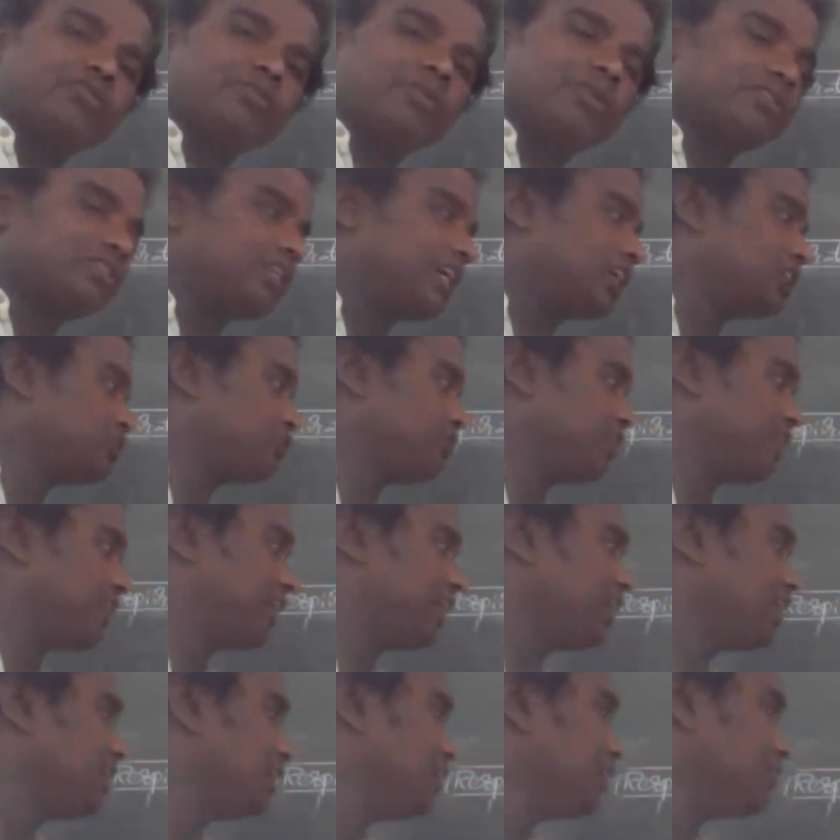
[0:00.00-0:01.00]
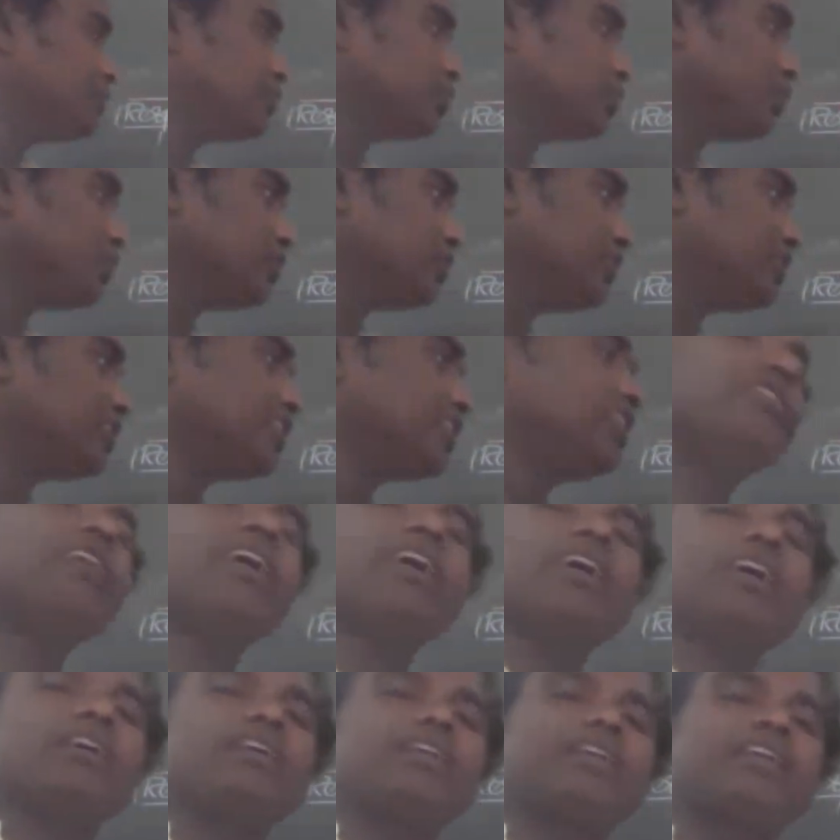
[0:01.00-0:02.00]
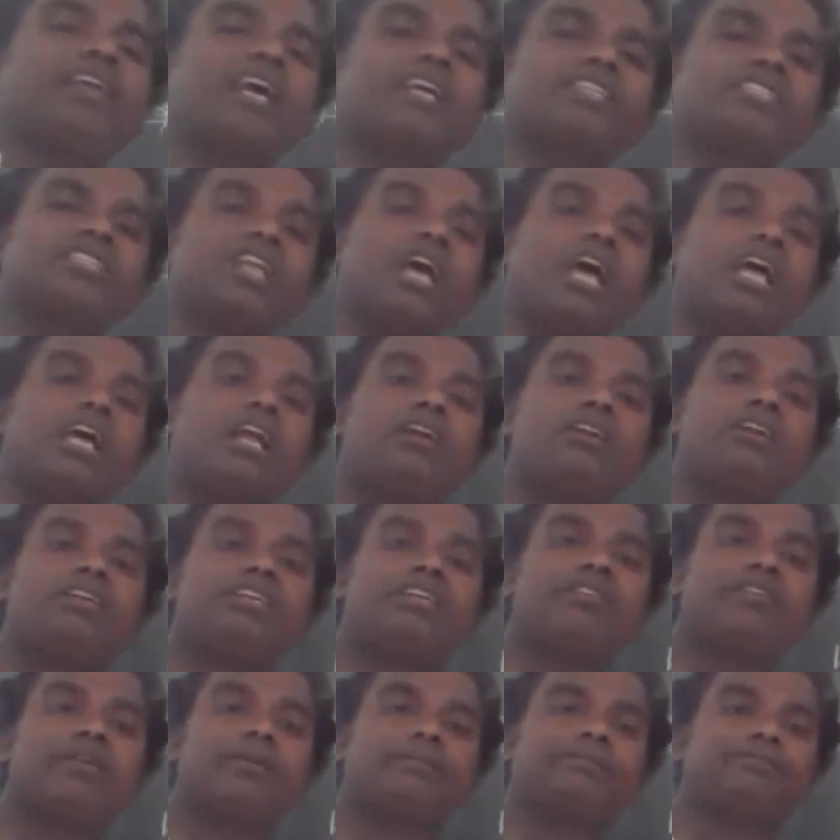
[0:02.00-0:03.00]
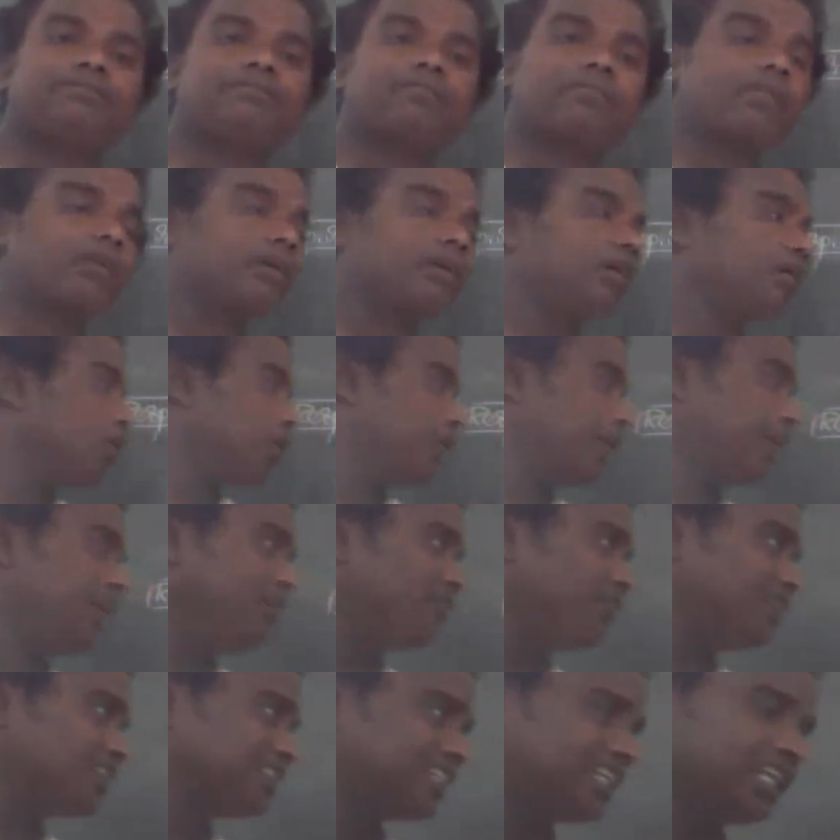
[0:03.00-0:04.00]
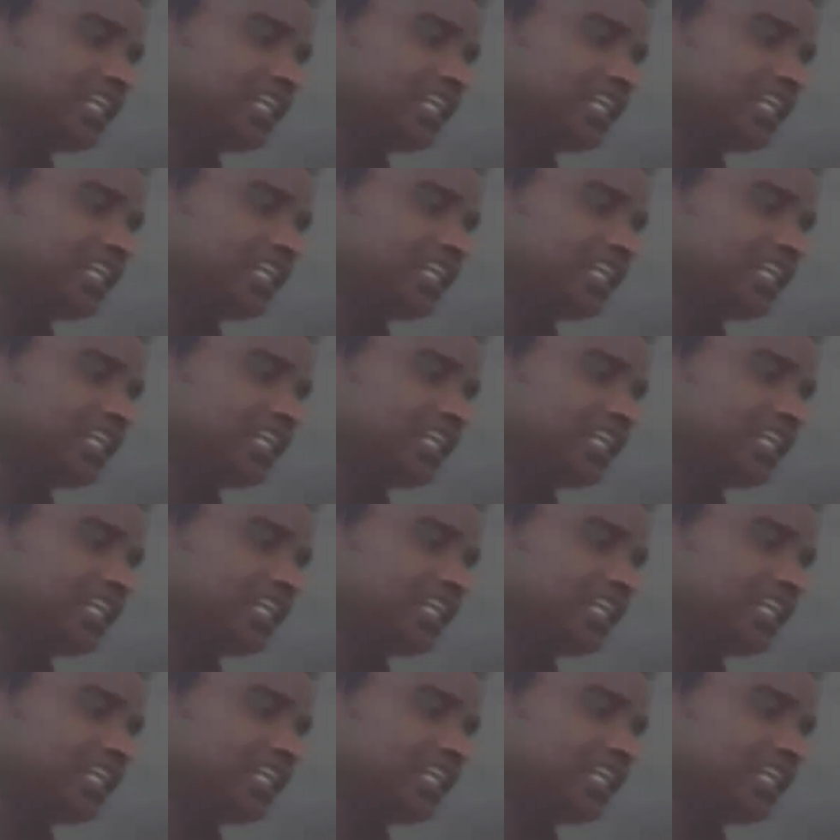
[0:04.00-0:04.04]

That's why. So this give a reaction I already given. Okay, na? Once I